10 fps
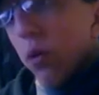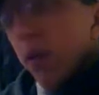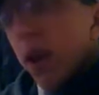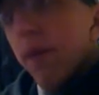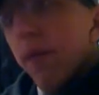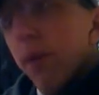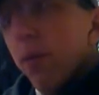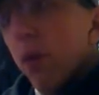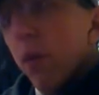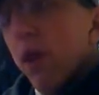Stanford
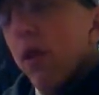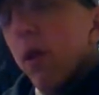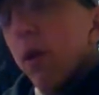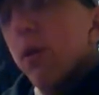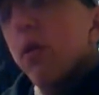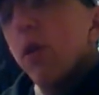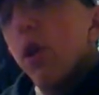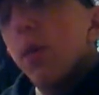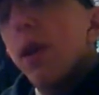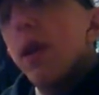proved that they're
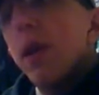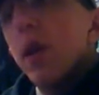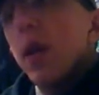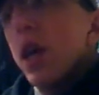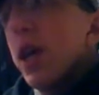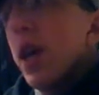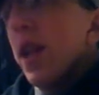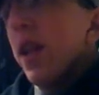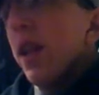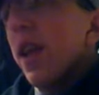human and
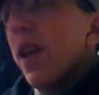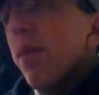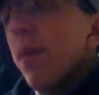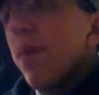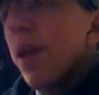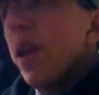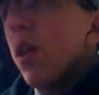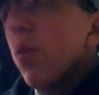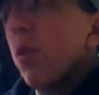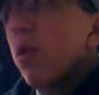that they can be beat,
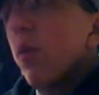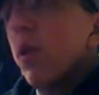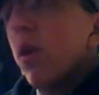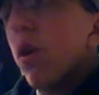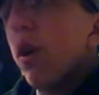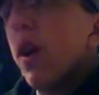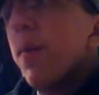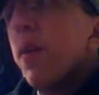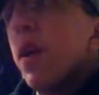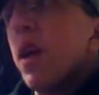especially with the hurry
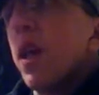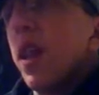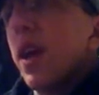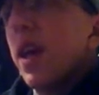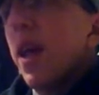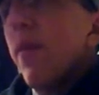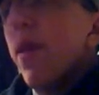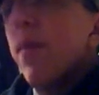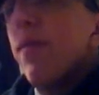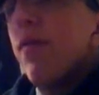up. That gave
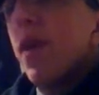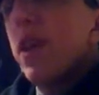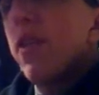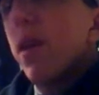them fits.